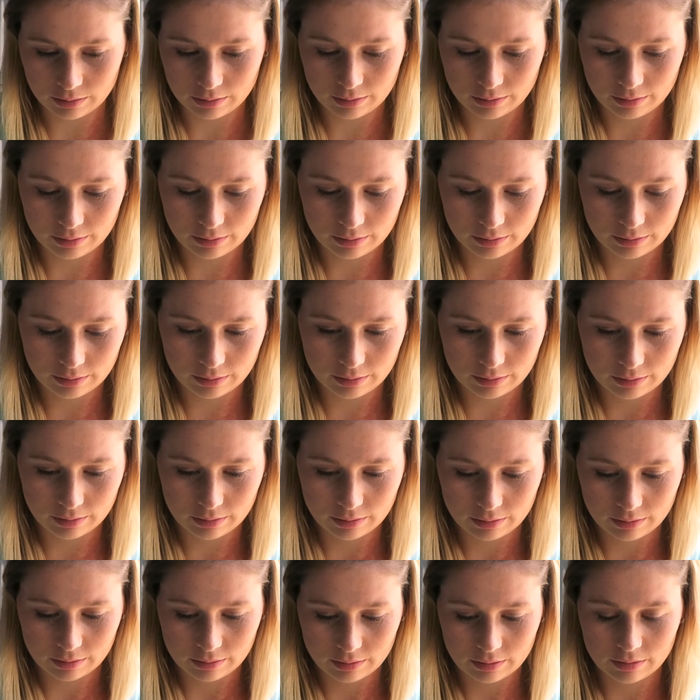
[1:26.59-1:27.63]

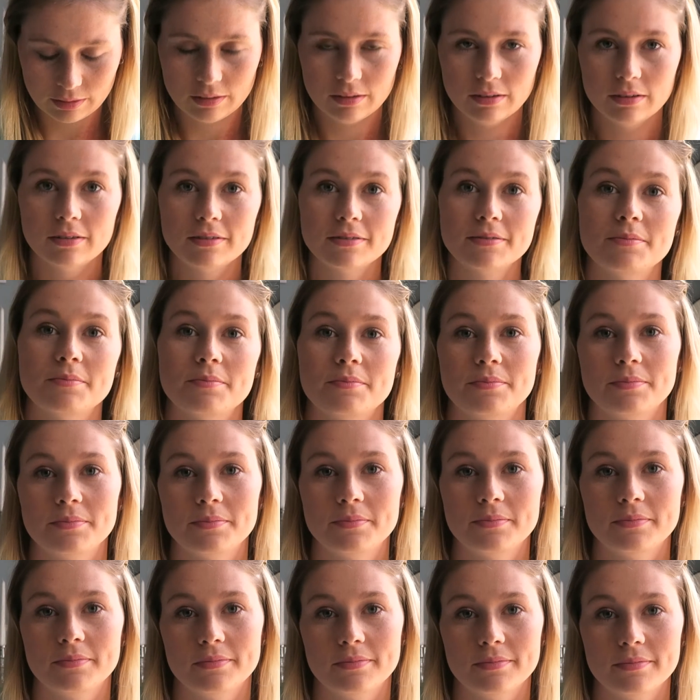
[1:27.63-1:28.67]

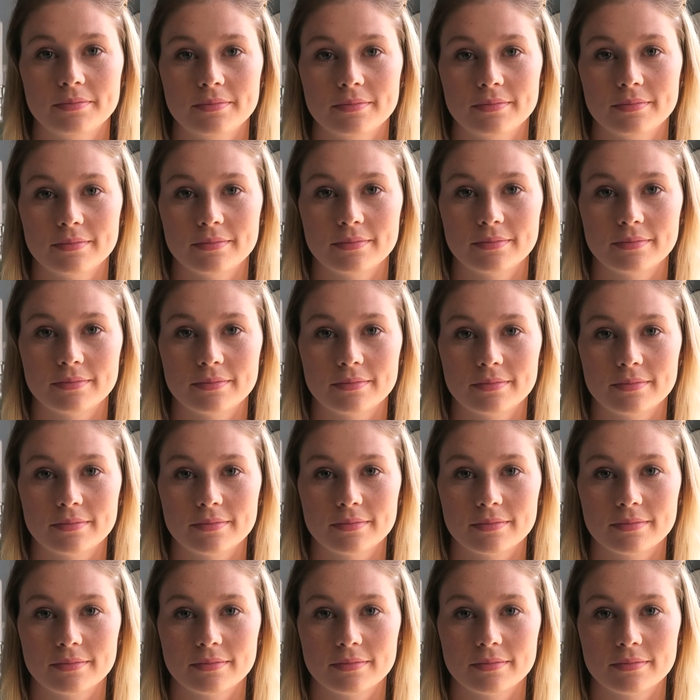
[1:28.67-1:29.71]

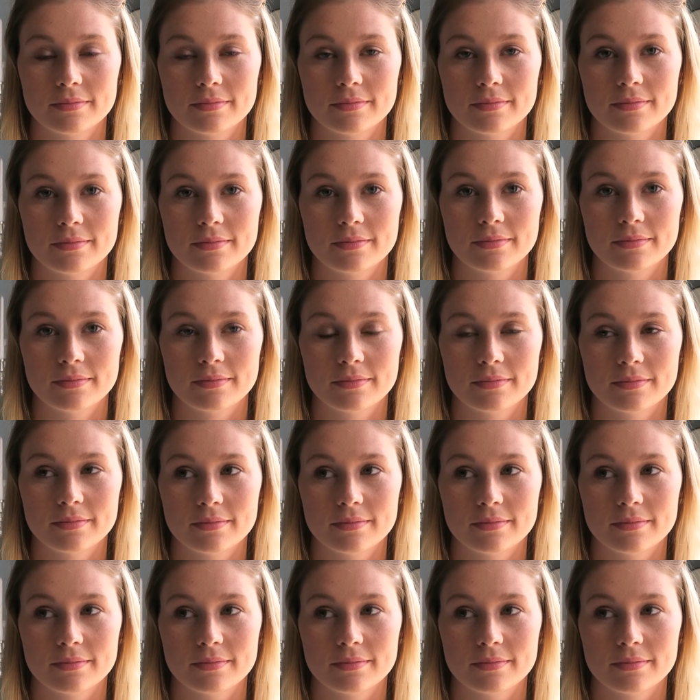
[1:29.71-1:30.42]
Nobody speaks.